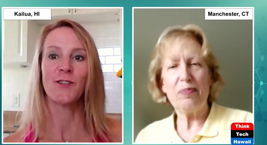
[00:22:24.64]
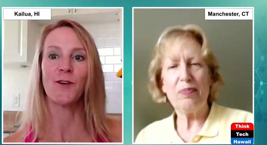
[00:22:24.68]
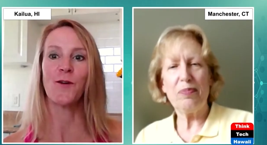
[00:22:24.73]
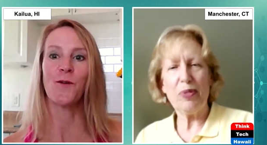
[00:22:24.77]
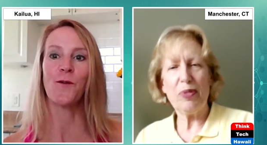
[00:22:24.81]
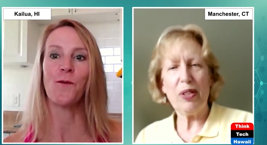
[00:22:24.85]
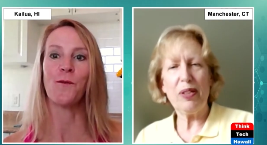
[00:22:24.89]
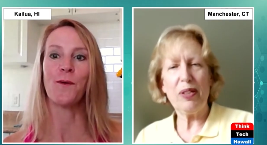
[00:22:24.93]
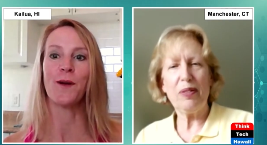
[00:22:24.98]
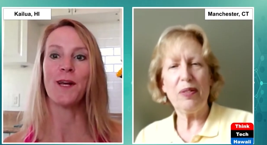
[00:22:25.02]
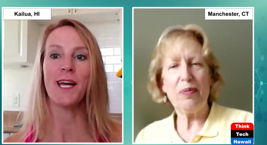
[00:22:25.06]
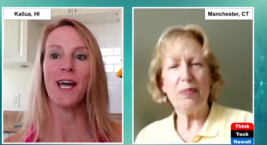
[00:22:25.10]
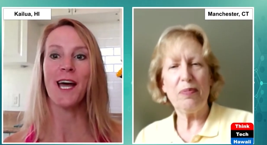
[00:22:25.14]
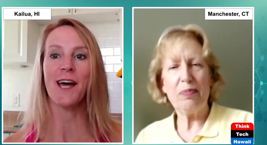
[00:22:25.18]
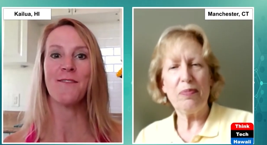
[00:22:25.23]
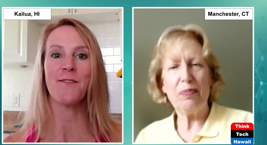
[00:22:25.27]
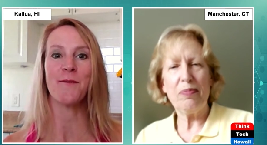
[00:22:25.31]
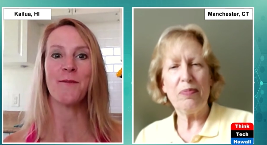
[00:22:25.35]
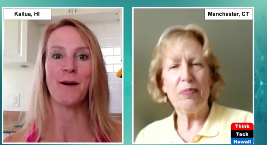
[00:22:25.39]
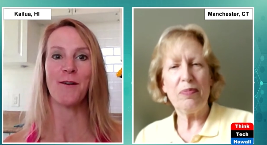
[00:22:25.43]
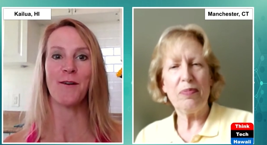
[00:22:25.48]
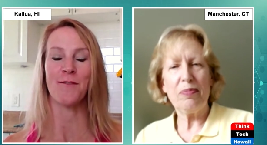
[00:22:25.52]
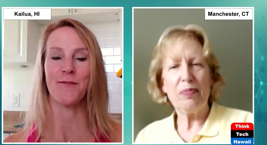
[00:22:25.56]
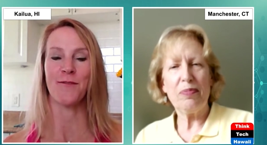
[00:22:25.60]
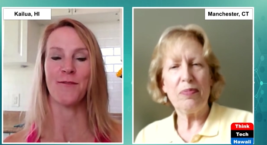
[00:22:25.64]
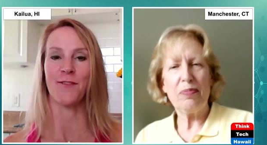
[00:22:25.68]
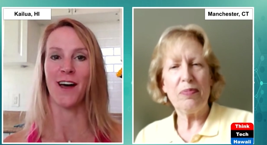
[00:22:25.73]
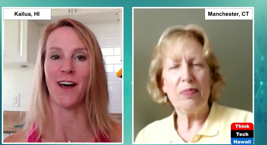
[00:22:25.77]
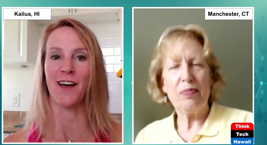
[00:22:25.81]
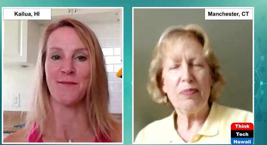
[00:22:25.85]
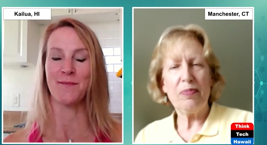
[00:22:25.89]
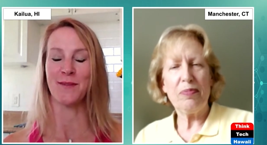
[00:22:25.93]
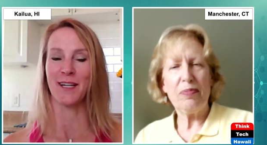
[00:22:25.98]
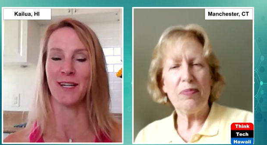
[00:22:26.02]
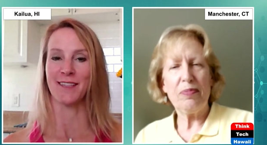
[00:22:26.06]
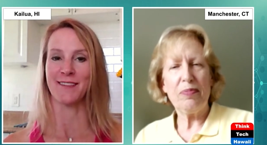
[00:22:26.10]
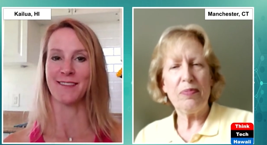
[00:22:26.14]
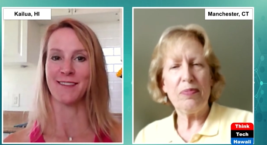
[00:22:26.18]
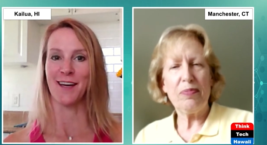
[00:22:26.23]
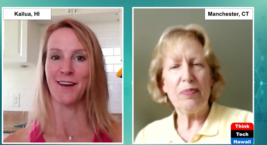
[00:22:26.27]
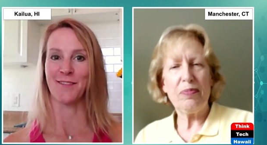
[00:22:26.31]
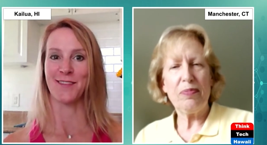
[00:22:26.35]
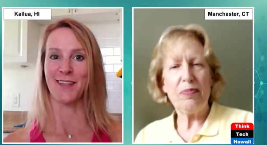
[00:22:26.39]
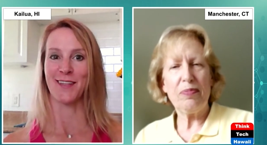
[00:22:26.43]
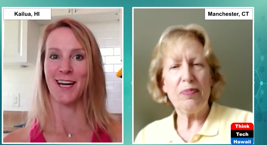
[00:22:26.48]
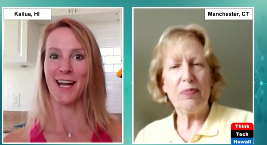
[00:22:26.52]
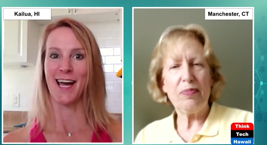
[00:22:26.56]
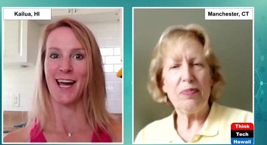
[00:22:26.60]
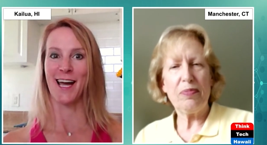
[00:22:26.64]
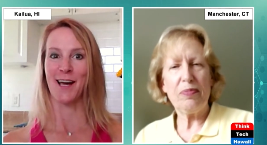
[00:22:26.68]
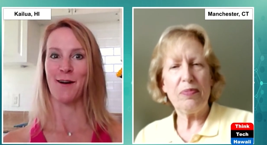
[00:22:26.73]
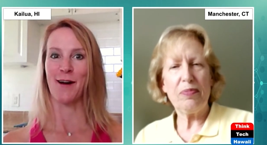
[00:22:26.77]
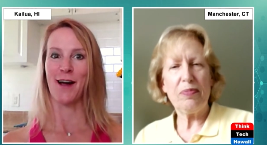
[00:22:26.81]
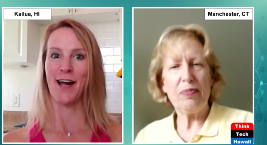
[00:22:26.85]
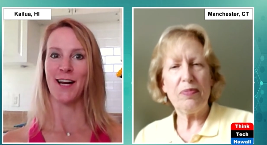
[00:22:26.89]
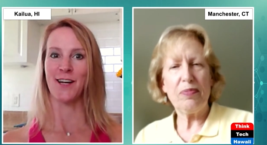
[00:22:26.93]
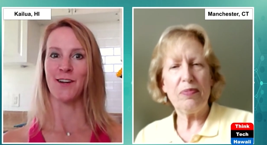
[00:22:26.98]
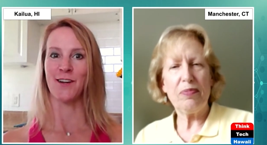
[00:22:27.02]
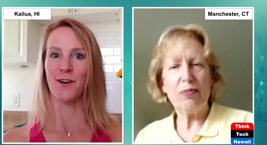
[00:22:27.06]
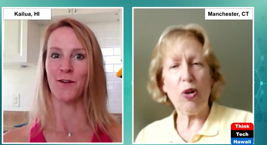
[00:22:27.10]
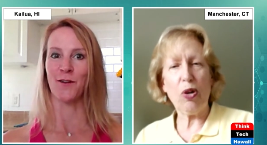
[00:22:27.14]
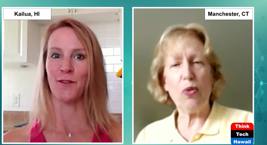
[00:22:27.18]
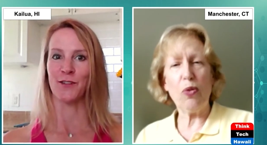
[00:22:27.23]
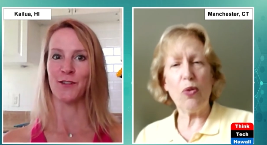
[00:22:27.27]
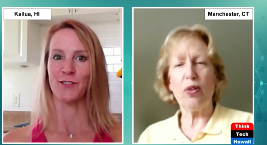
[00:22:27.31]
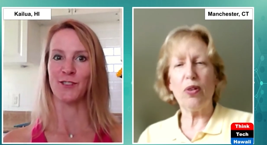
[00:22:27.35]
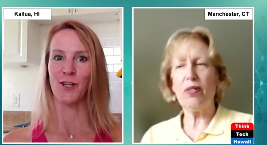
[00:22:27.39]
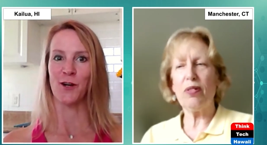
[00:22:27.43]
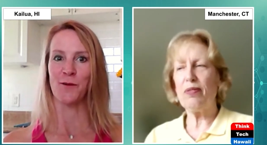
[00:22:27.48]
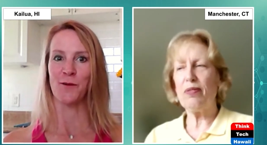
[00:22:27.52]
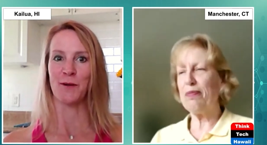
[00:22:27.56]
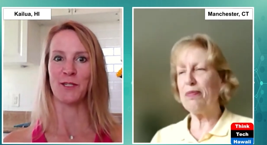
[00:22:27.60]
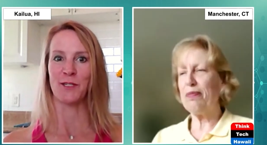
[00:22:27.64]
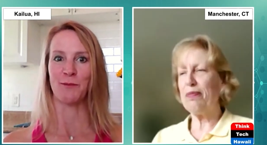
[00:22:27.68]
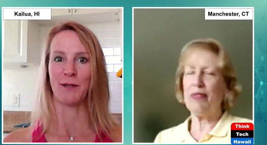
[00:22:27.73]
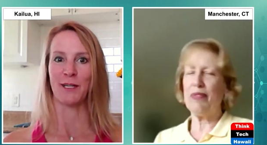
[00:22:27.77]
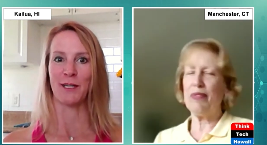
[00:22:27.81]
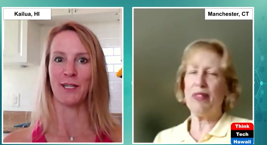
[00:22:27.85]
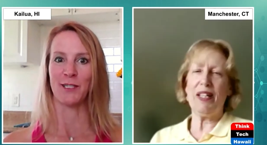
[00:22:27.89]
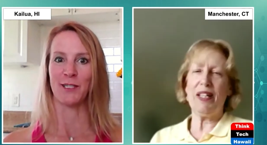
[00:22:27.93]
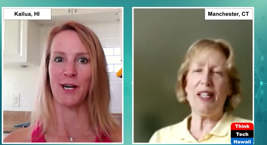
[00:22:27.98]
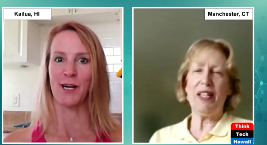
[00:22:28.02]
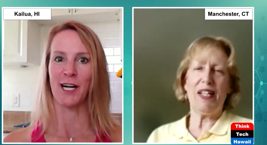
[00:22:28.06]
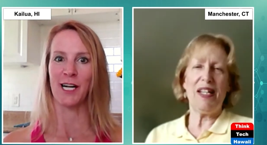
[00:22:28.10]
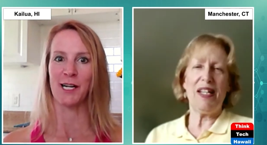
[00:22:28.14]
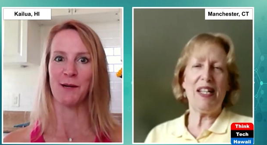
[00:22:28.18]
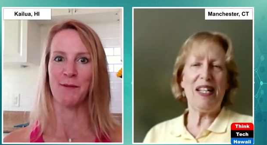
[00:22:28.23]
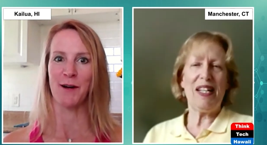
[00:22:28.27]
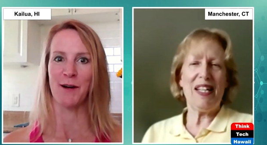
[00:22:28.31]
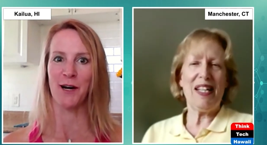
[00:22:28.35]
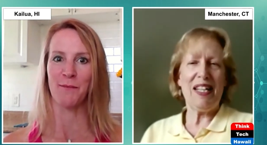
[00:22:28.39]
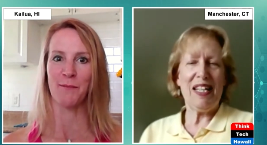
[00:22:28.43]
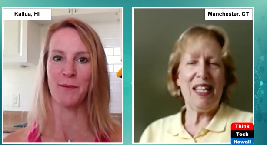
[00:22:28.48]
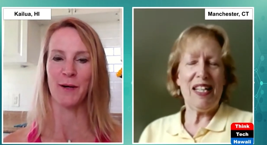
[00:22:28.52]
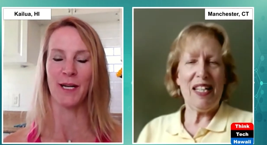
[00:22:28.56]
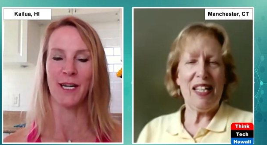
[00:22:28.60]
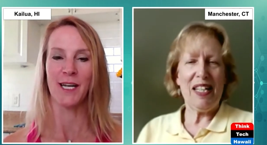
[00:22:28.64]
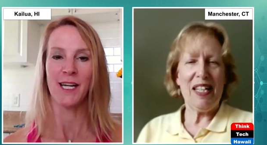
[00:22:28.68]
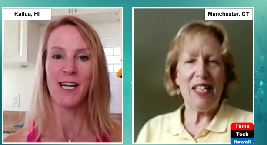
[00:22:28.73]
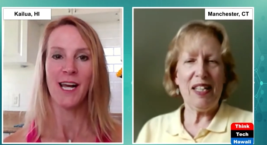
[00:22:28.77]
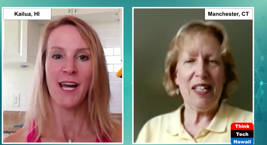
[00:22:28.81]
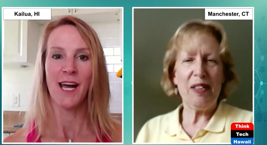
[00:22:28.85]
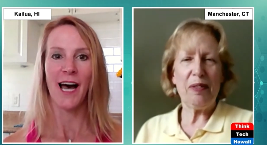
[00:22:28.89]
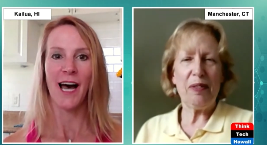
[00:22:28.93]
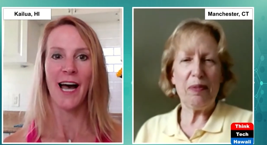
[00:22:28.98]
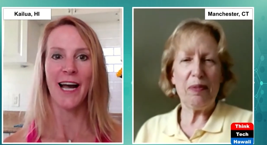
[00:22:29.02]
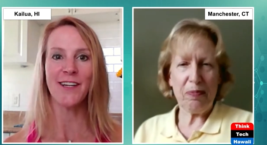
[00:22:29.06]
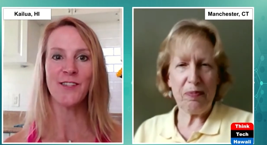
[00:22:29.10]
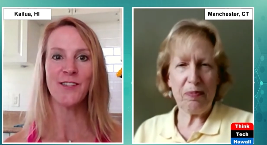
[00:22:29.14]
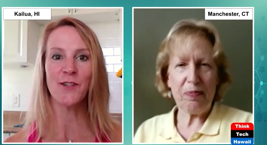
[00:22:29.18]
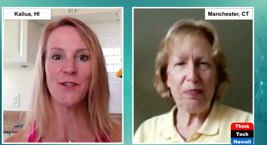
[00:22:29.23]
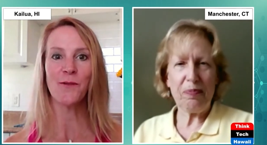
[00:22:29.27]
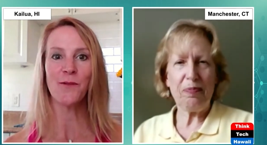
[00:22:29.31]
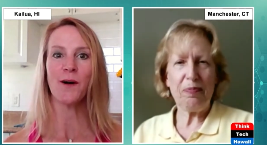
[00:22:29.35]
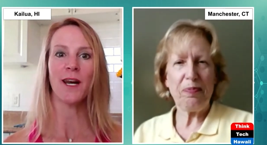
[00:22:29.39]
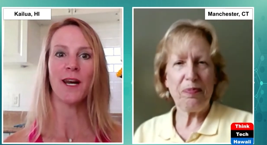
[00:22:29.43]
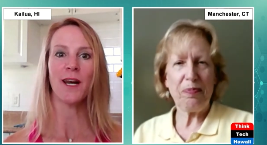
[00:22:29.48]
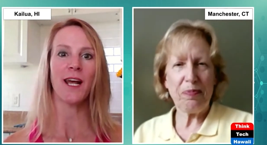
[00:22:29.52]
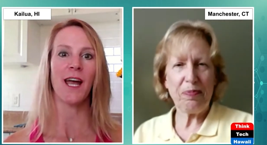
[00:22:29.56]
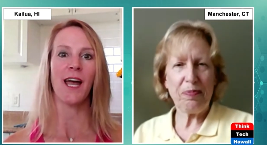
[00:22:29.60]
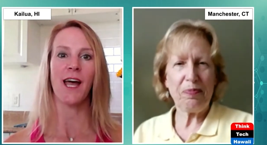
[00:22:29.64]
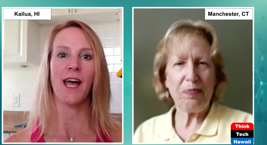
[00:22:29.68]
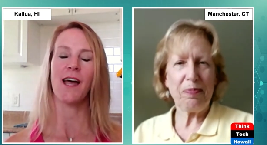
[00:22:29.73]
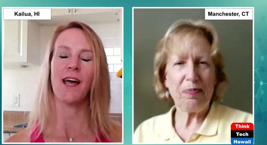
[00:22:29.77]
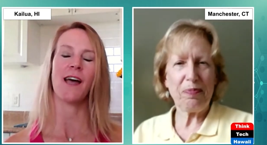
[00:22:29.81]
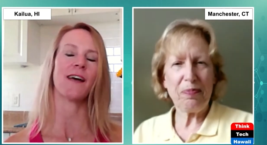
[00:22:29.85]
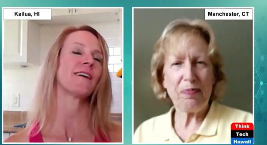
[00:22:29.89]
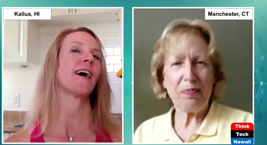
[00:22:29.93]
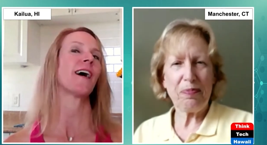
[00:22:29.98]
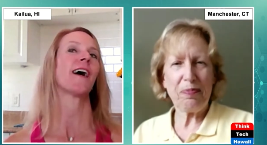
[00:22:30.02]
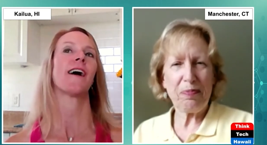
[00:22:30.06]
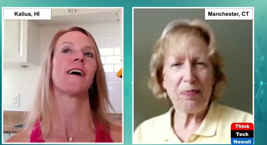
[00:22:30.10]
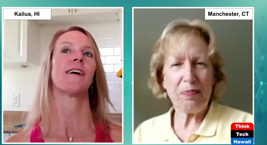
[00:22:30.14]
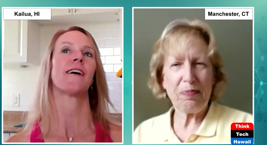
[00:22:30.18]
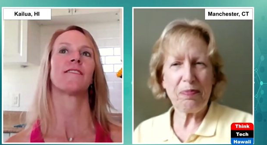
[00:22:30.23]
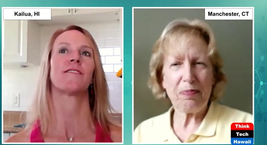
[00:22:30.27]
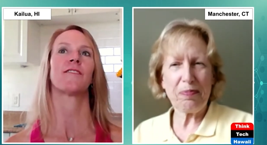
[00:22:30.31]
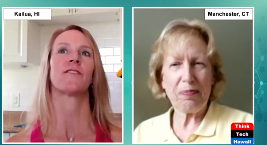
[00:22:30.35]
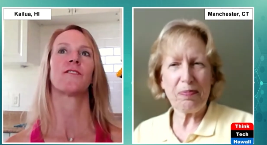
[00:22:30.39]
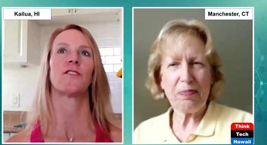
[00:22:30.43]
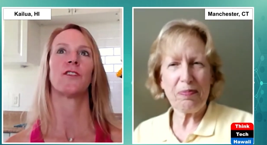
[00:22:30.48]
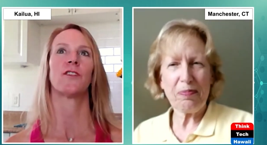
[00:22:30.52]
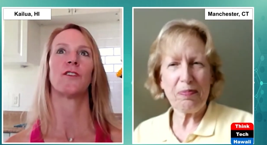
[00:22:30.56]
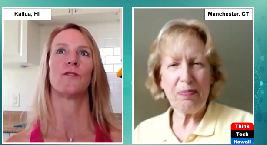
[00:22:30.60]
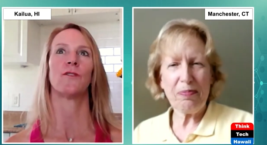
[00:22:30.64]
Speaker 1: So we have about five minutes left, and I, I know Whoa. there's so much we can talk about, but I do want to ask